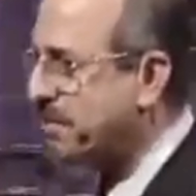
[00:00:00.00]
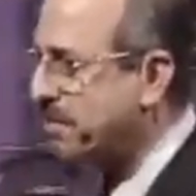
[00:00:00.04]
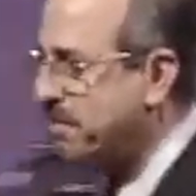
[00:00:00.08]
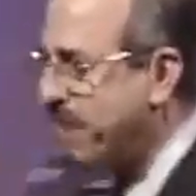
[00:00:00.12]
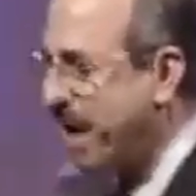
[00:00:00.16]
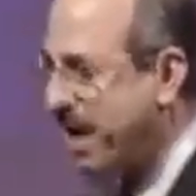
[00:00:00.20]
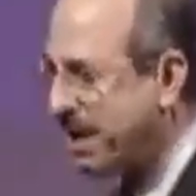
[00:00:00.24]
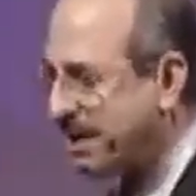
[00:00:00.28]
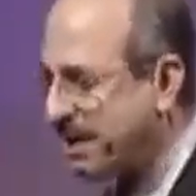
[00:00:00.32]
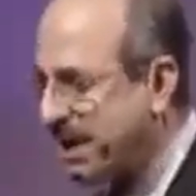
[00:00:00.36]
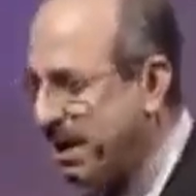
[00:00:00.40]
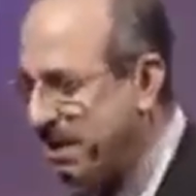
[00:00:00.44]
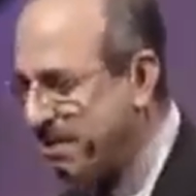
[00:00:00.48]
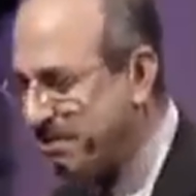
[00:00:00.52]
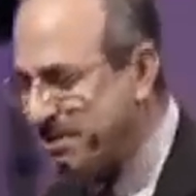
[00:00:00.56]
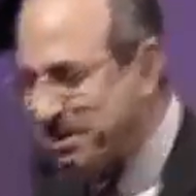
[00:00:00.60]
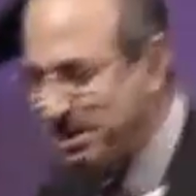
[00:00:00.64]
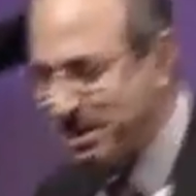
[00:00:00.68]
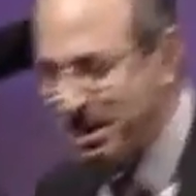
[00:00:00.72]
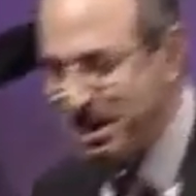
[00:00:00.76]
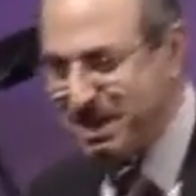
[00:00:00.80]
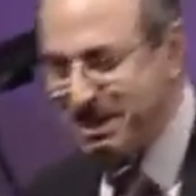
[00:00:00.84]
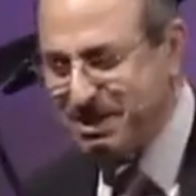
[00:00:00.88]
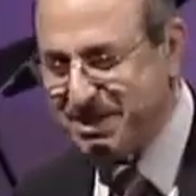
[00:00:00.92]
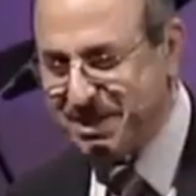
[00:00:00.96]
mark of
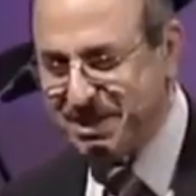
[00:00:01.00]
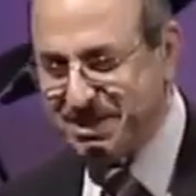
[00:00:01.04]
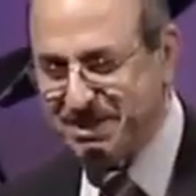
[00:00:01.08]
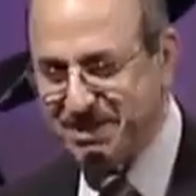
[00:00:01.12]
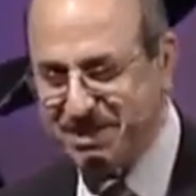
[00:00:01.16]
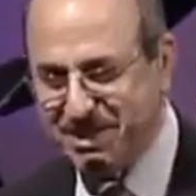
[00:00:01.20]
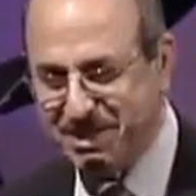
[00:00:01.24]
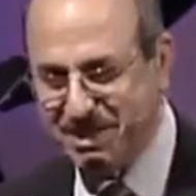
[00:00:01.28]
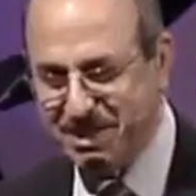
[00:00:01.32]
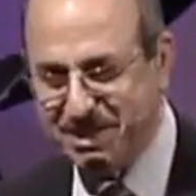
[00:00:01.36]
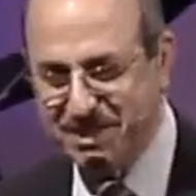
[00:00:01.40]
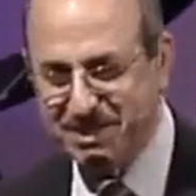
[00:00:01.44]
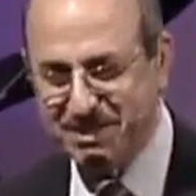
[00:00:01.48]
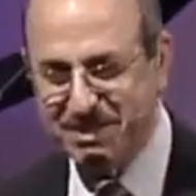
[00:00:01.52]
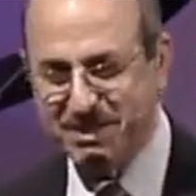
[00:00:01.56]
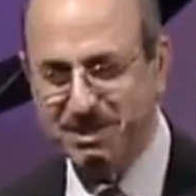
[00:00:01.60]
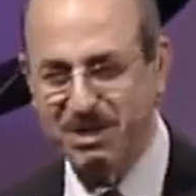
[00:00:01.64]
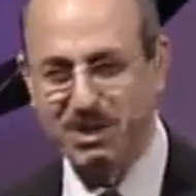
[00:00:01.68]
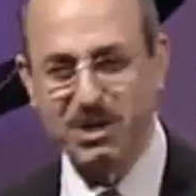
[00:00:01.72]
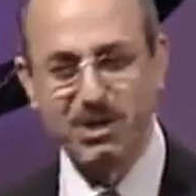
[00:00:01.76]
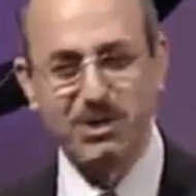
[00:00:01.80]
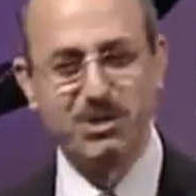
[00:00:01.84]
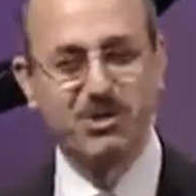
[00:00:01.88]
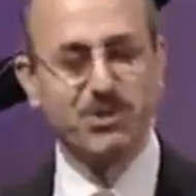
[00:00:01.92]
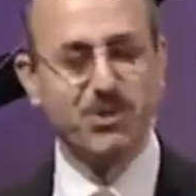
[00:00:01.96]
Jesus is
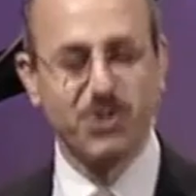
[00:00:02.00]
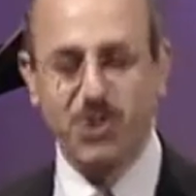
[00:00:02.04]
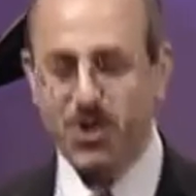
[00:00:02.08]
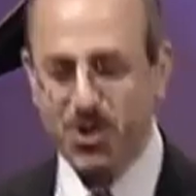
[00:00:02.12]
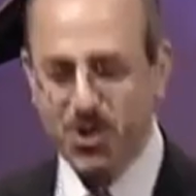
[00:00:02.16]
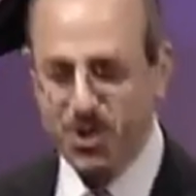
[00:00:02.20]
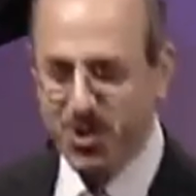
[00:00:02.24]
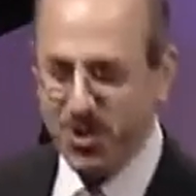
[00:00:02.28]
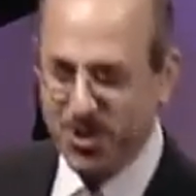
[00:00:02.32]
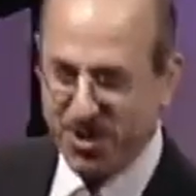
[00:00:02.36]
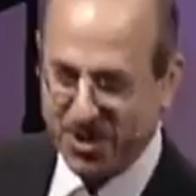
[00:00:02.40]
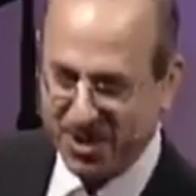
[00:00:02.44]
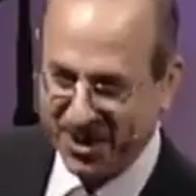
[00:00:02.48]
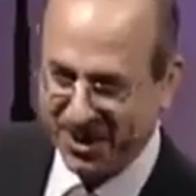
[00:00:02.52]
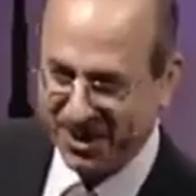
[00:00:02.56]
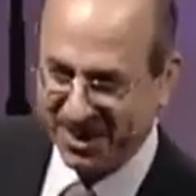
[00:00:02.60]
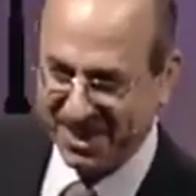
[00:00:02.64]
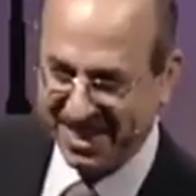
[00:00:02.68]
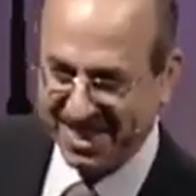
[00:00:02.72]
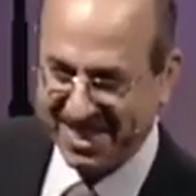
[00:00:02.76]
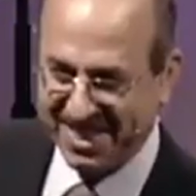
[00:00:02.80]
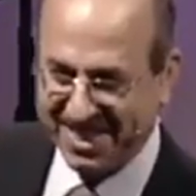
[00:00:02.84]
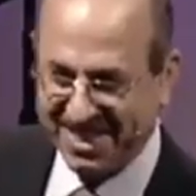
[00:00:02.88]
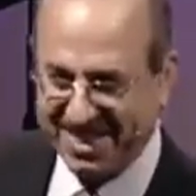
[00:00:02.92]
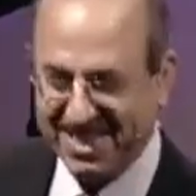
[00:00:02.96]
joy,
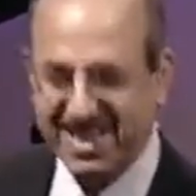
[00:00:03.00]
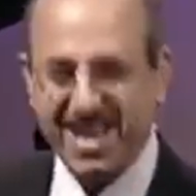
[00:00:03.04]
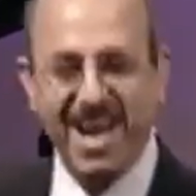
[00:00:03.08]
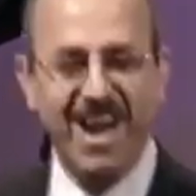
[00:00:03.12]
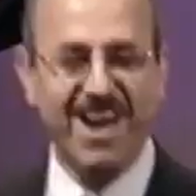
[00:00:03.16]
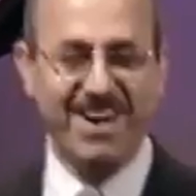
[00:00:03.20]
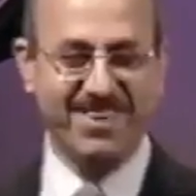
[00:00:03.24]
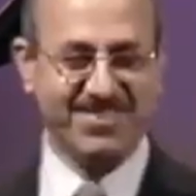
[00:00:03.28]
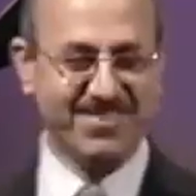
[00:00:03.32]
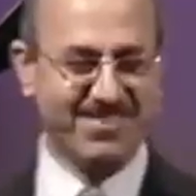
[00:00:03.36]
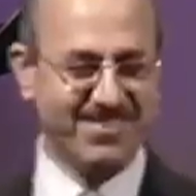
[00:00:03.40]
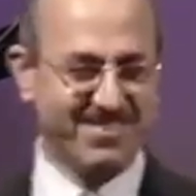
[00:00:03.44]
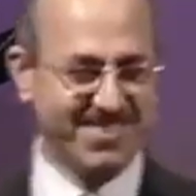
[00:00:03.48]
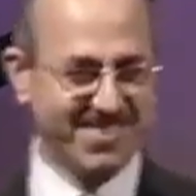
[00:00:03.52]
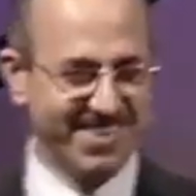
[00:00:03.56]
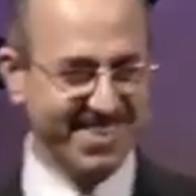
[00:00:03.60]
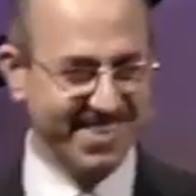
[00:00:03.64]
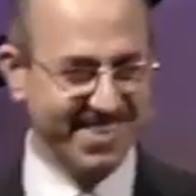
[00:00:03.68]
love.